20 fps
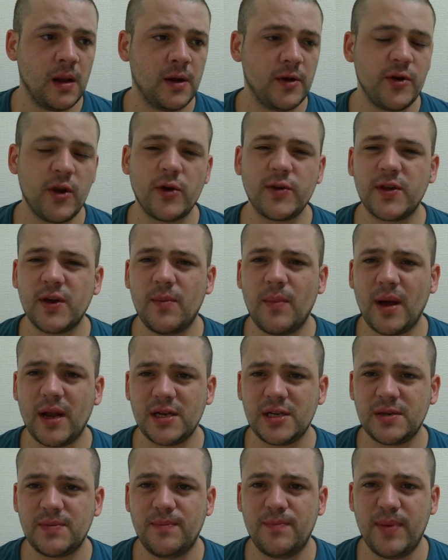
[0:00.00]
Not so
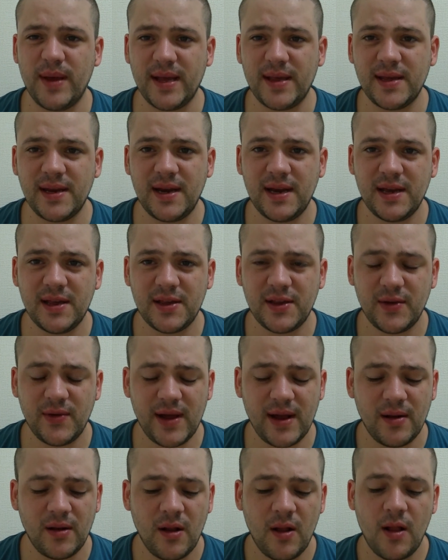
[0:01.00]
much bitterness to
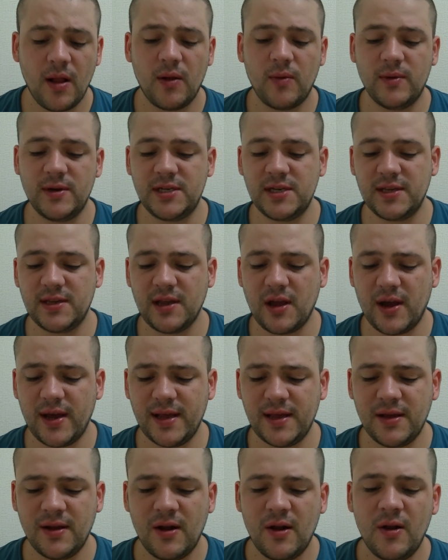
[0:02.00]
it, which is
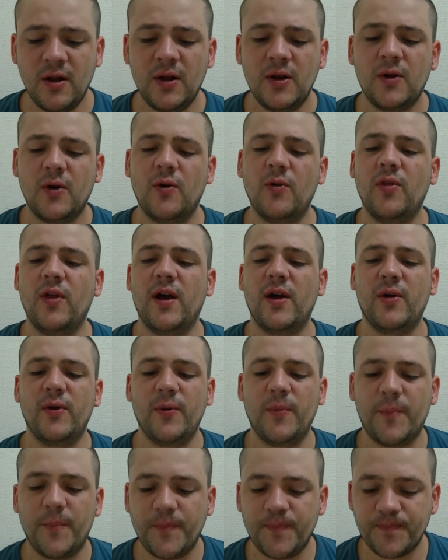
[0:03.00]
nice.
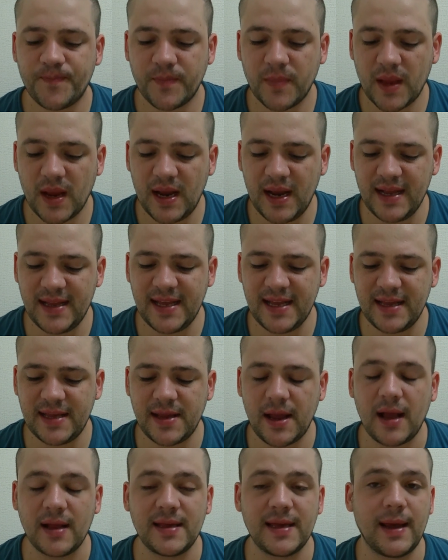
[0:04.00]
Although it did
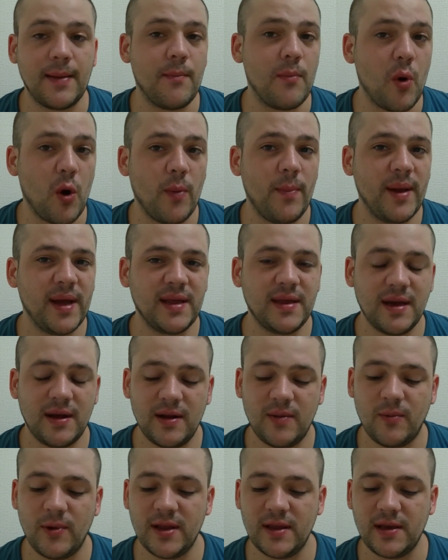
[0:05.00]
start to get more
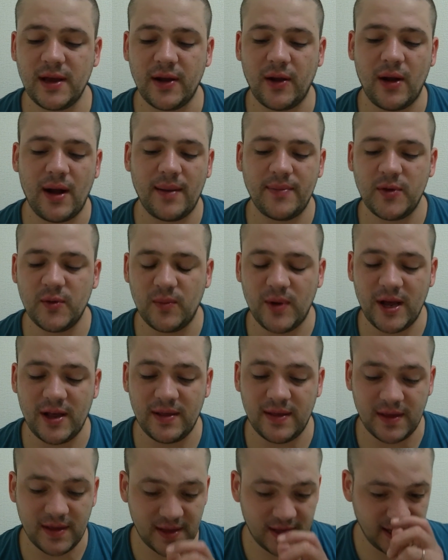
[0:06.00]
bitter once I got up to where
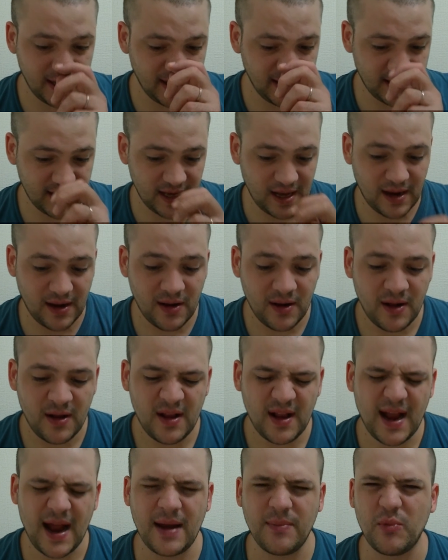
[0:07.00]
the seeds are,
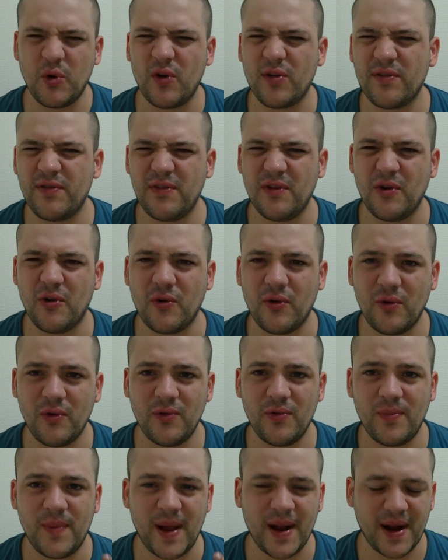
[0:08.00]
and more floral,
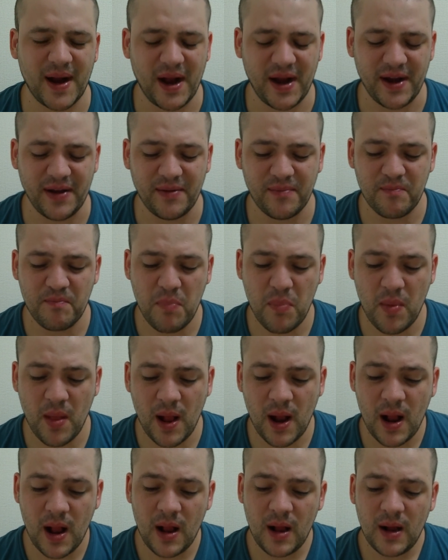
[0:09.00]
that kind
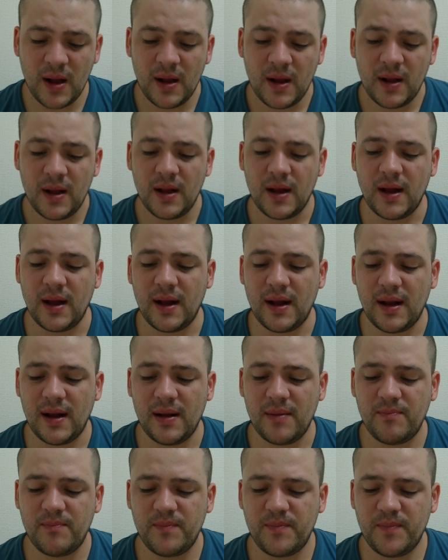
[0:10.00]

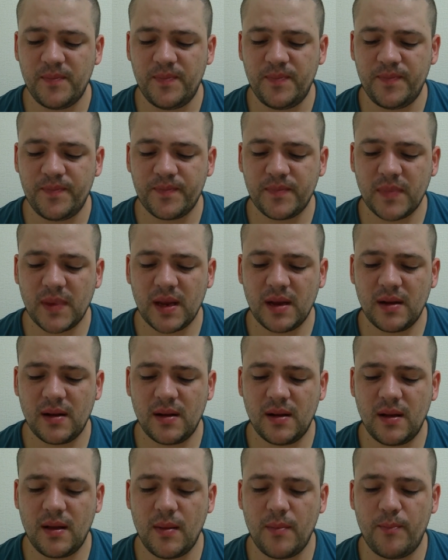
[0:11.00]
of
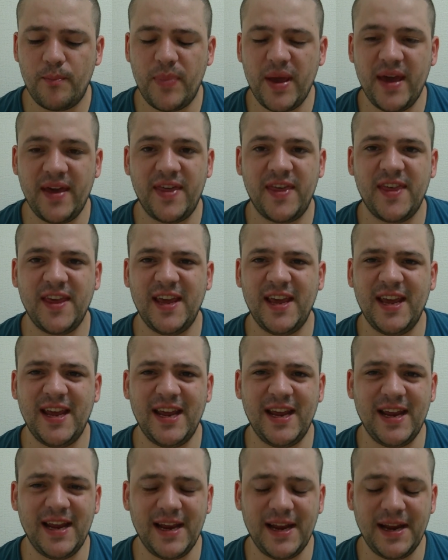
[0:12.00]

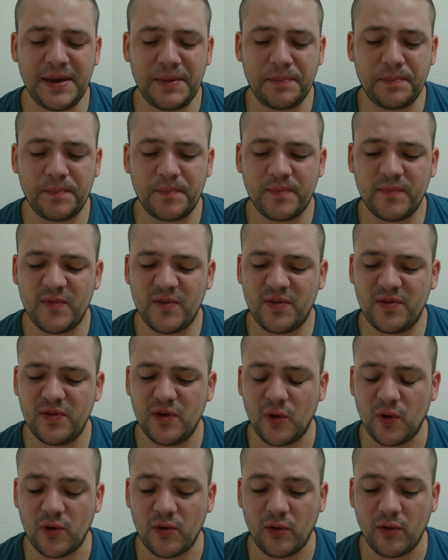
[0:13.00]
pithy
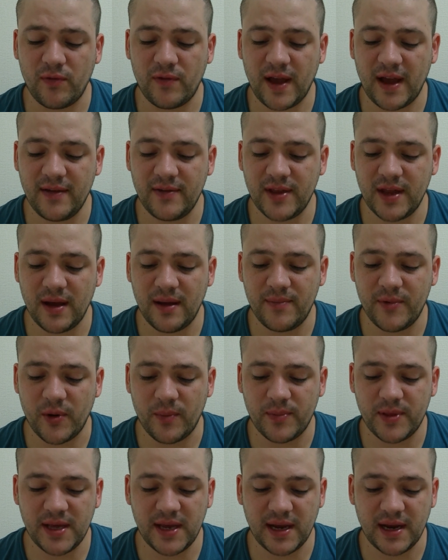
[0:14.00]
floral flavour that I'm not
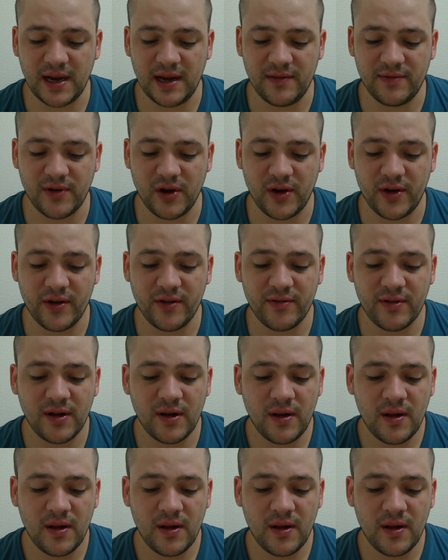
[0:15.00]
particularly fond of.